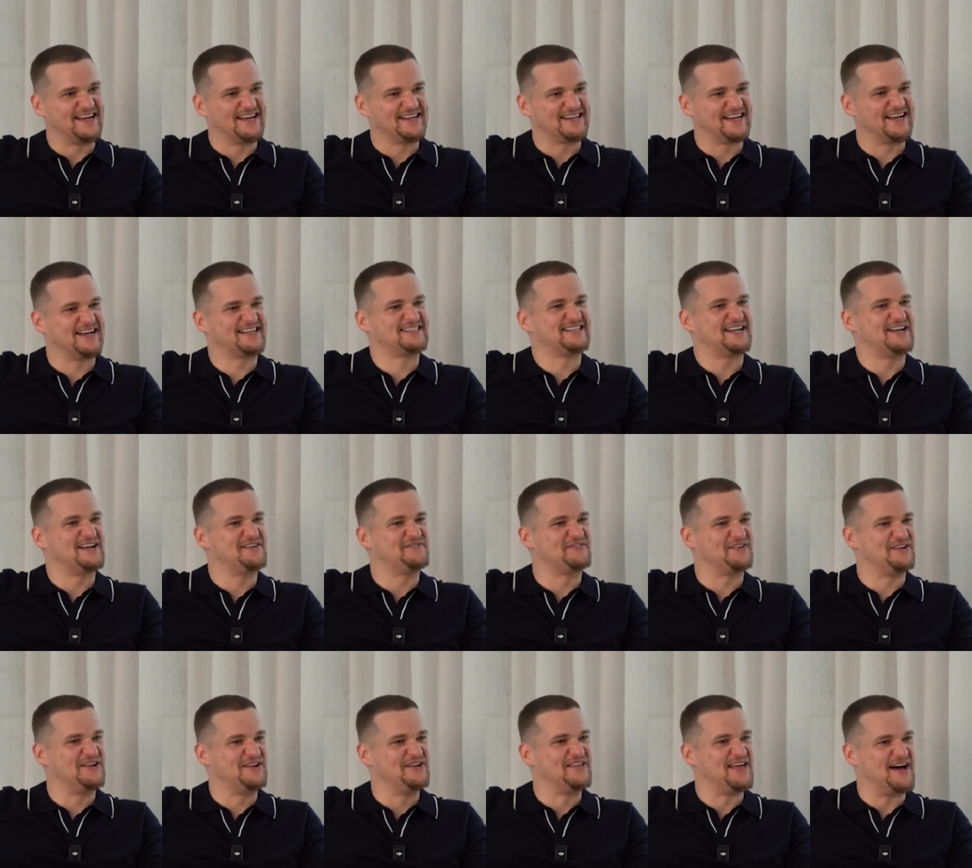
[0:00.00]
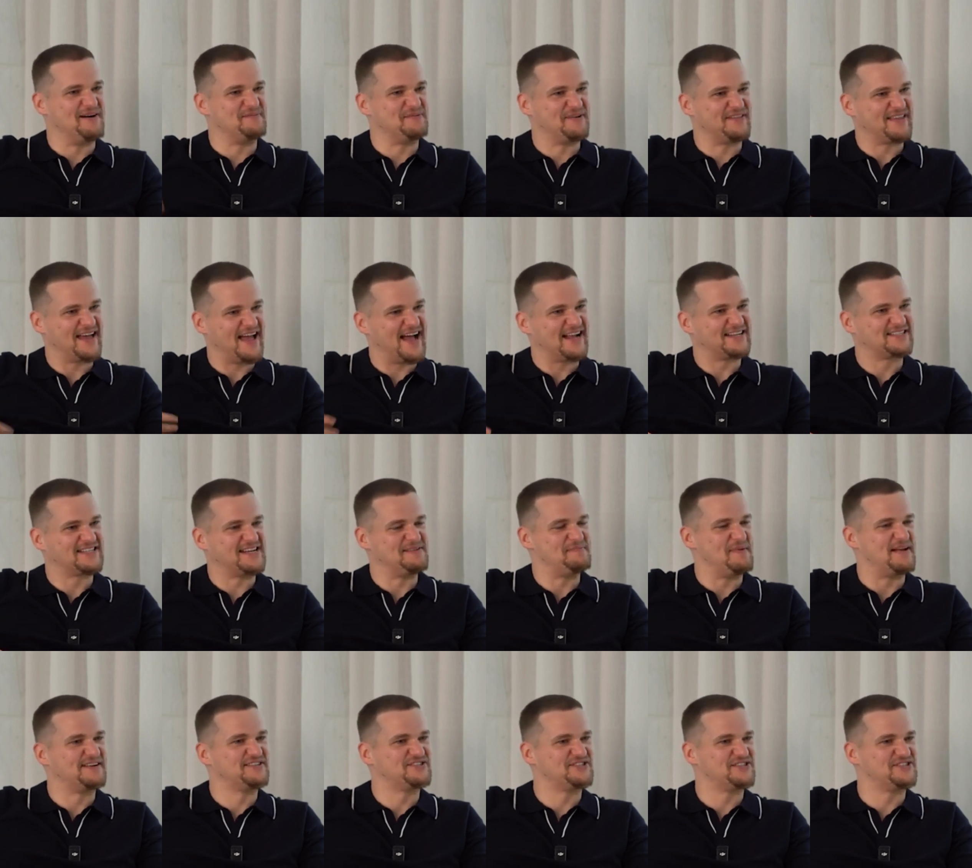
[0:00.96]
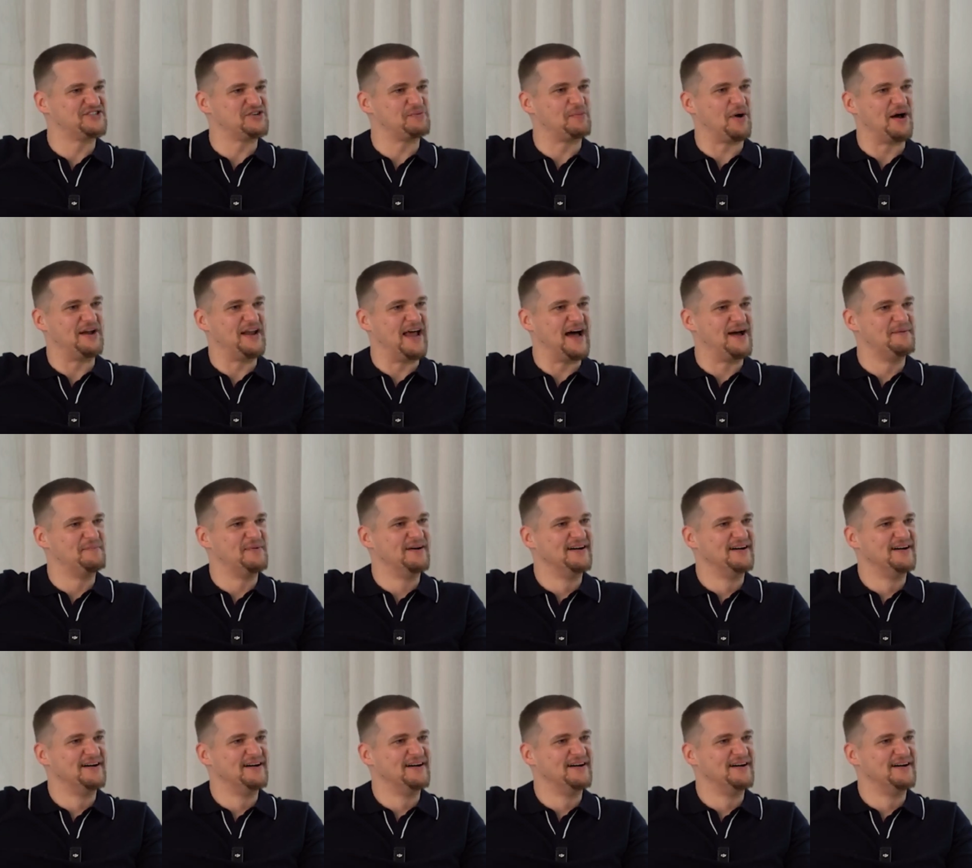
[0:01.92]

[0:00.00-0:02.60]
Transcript: I don't know if you knew that, but they actually mentioned you by name.